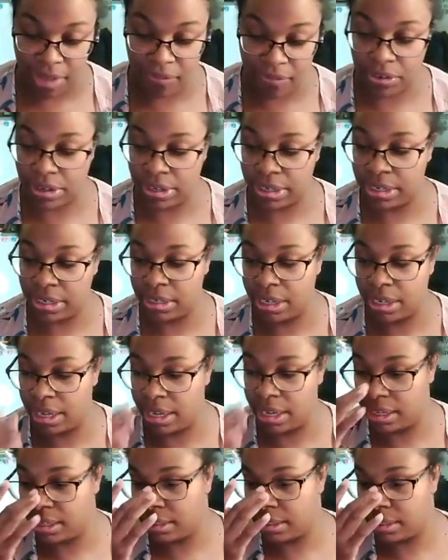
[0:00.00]
Have a good
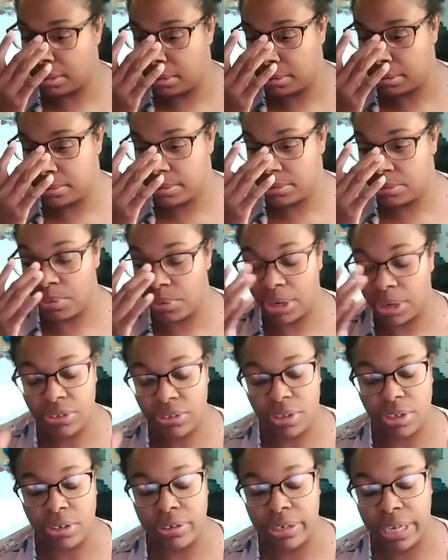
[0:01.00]
uh,
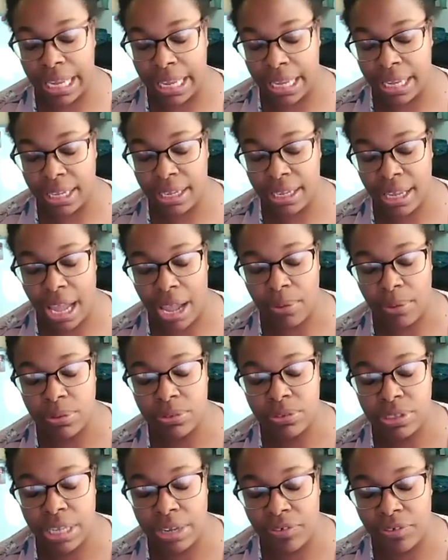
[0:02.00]
rest of your day. I
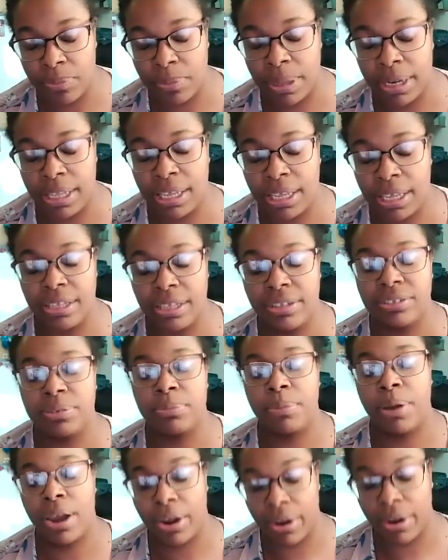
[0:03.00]
will see everybody again
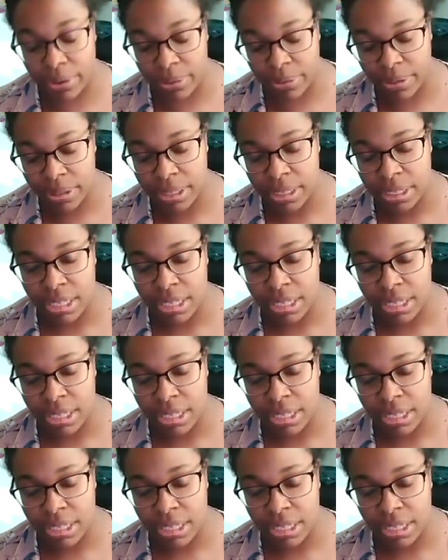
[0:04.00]
tomorrow.